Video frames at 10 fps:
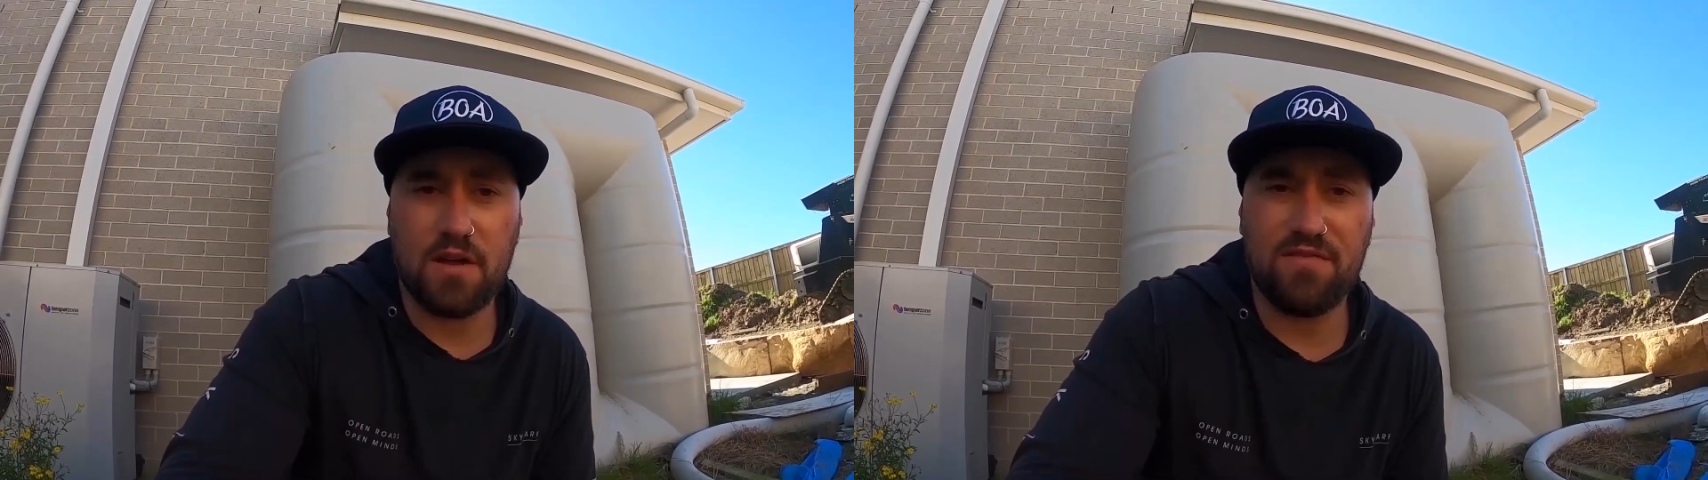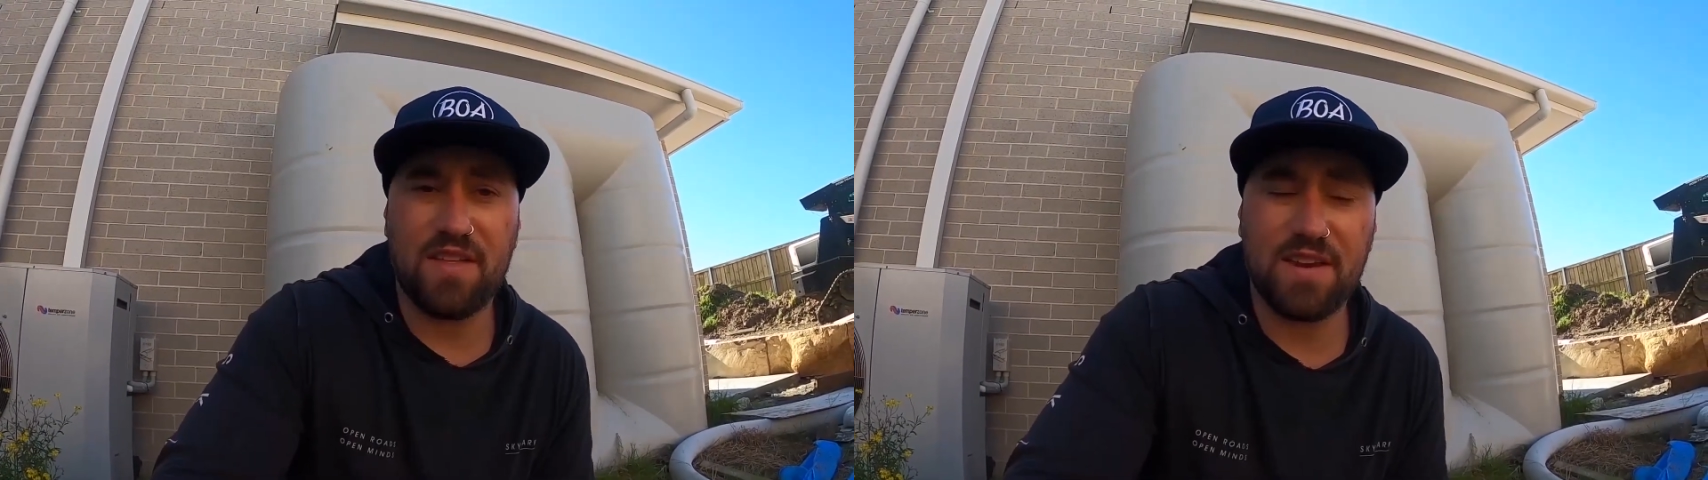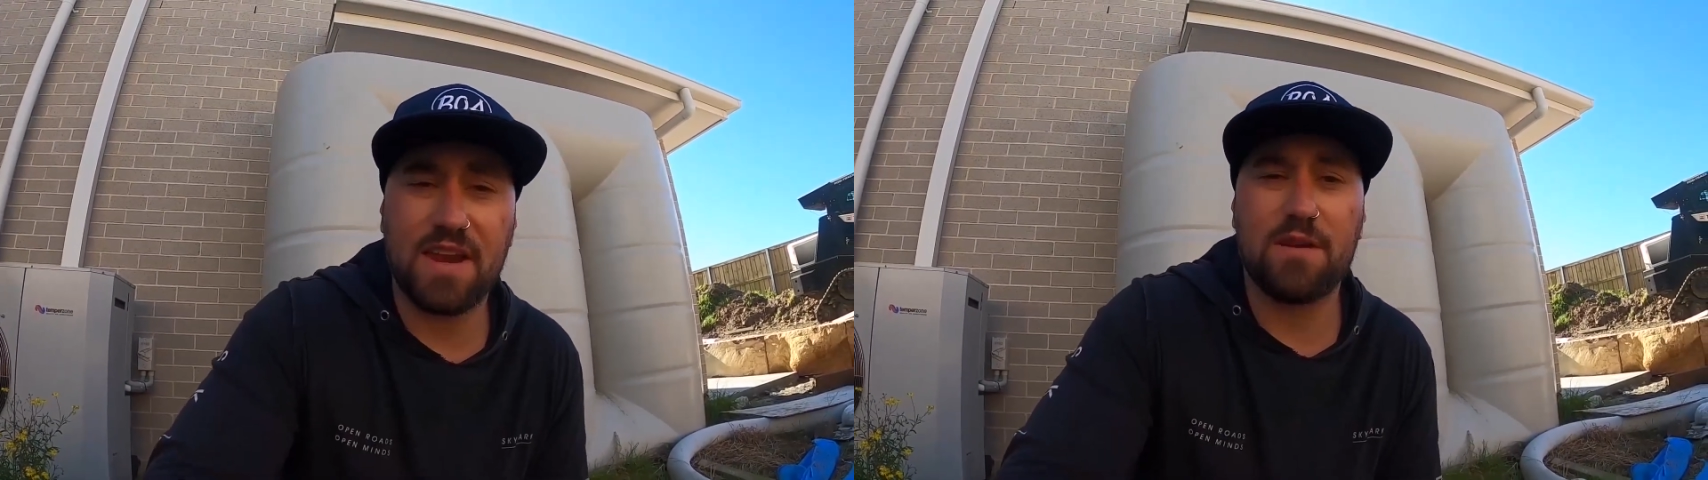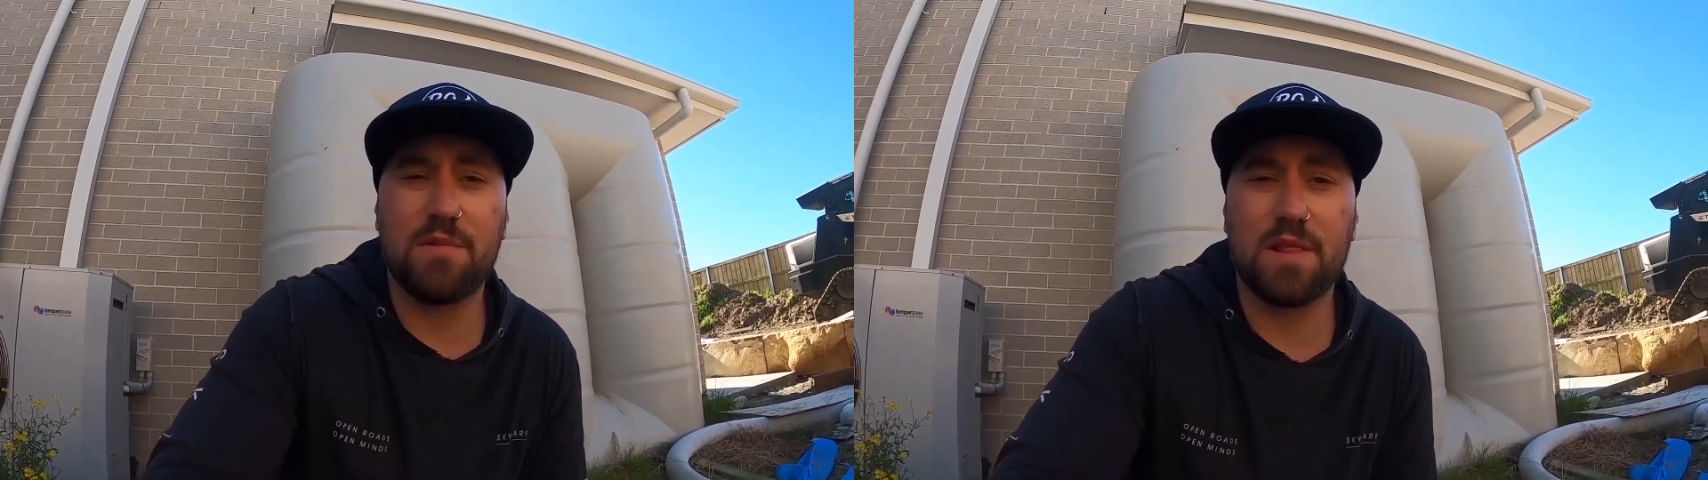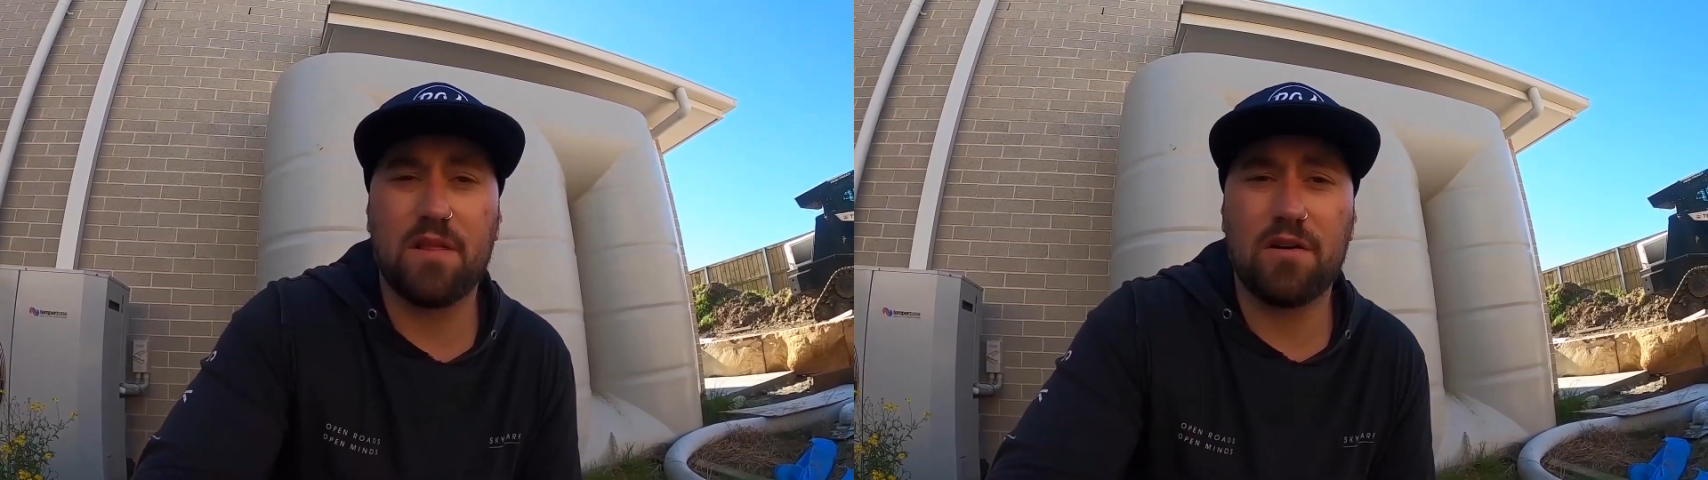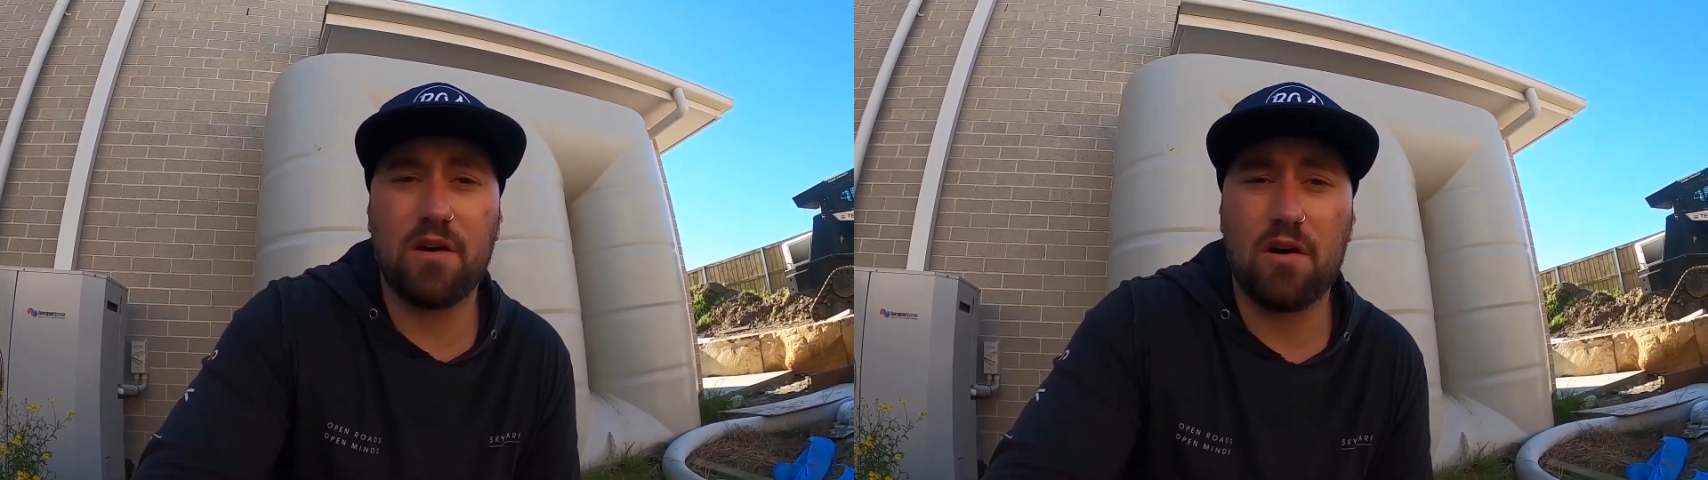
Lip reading: If they need a bit longer,